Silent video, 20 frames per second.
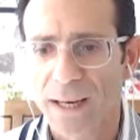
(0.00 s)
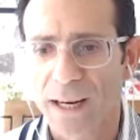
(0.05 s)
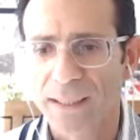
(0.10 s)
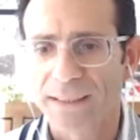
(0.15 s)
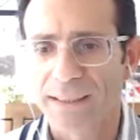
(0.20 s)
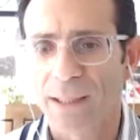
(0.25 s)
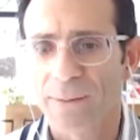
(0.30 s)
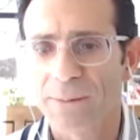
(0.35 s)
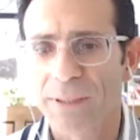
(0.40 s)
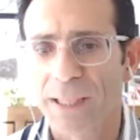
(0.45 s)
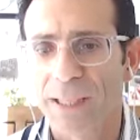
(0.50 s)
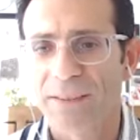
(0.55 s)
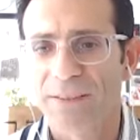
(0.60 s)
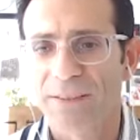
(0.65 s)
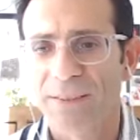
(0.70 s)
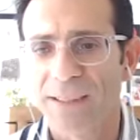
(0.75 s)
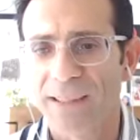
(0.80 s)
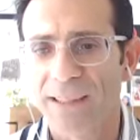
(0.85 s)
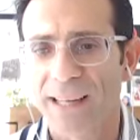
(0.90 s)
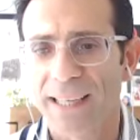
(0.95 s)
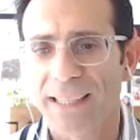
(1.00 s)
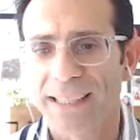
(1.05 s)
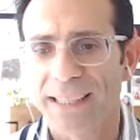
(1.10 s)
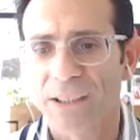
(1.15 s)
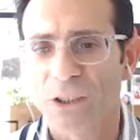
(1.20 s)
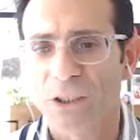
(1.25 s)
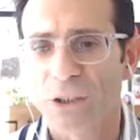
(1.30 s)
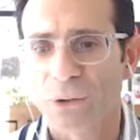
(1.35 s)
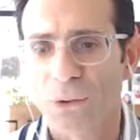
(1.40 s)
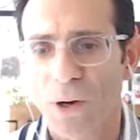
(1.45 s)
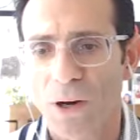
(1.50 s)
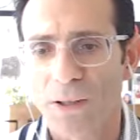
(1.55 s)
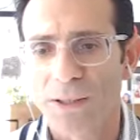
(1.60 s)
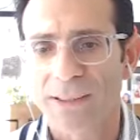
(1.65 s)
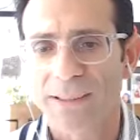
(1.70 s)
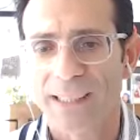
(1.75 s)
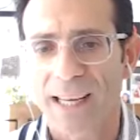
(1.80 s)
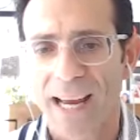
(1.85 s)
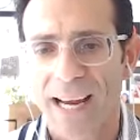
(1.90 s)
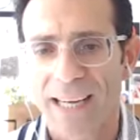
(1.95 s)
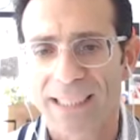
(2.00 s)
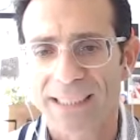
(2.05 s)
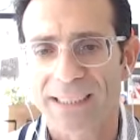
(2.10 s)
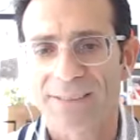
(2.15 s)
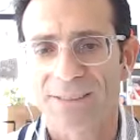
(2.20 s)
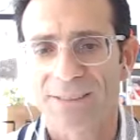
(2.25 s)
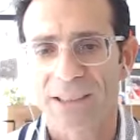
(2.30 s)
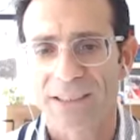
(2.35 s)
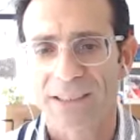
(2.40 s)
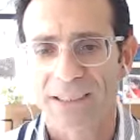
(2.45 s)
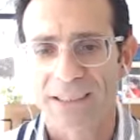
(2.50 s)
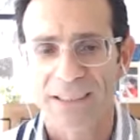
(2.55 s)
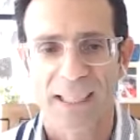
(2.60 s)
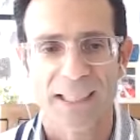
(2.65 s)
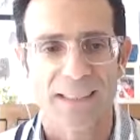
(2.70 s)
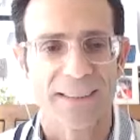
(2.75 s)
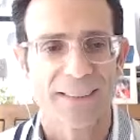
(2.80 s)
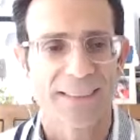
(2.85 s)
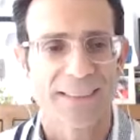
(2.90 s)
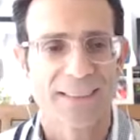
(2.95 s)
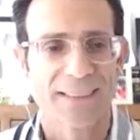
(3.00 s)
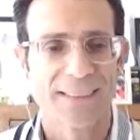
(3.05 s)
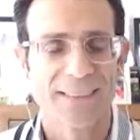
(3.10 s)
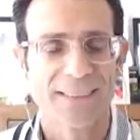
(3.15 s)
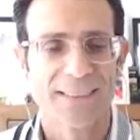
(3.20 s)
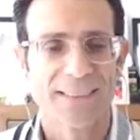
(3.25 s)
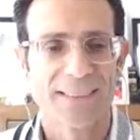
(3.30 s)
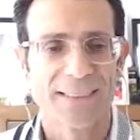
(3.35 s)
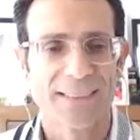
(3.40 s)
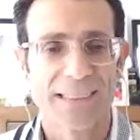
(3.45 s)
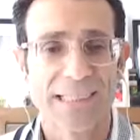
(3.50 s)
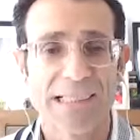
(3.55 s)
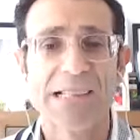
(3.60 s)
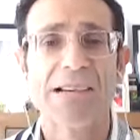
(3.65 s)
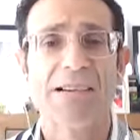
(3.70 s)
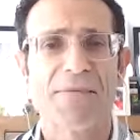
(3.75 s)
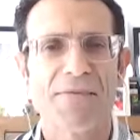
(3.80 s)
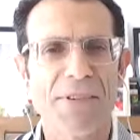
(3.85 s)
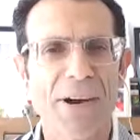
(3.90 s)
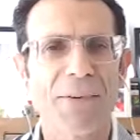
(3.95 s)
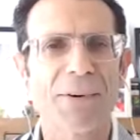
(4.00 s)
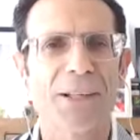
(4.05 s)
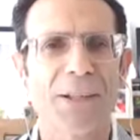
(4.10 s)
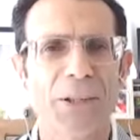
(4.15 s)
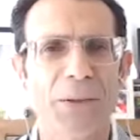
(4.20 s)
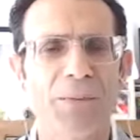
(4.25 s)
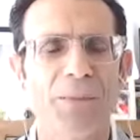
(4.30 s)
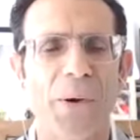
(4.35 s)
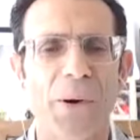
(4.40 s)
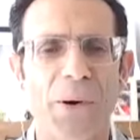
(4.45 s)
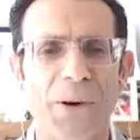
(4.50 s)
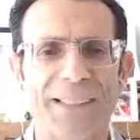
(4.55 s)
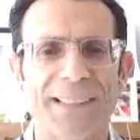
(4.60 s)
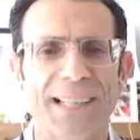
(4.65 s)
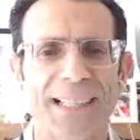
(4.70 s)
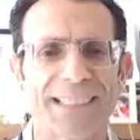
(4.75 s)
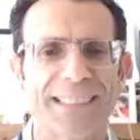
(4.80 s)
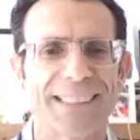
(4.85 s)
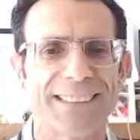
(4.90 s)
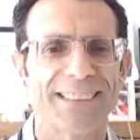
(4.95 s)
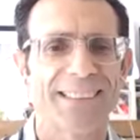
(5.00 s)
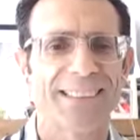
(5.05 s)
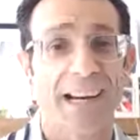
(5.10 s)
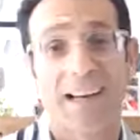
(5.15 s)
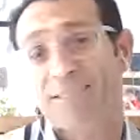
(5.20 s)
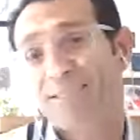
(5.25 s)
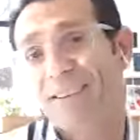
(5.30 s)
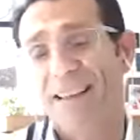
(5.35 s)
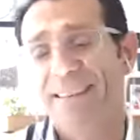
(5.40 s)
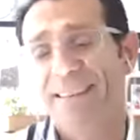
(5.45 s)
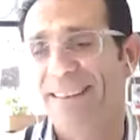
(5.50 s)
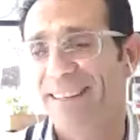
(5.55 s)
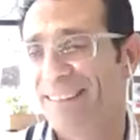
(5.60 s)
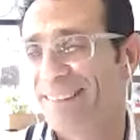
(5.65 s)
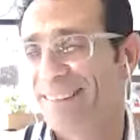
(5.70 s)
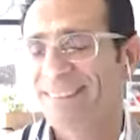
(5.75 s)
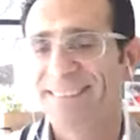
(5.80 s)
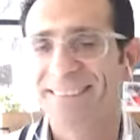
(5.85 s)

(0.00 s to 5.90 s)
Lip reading: I sometimes feel like it's wrong to ask for success. Very good point, actually, I think.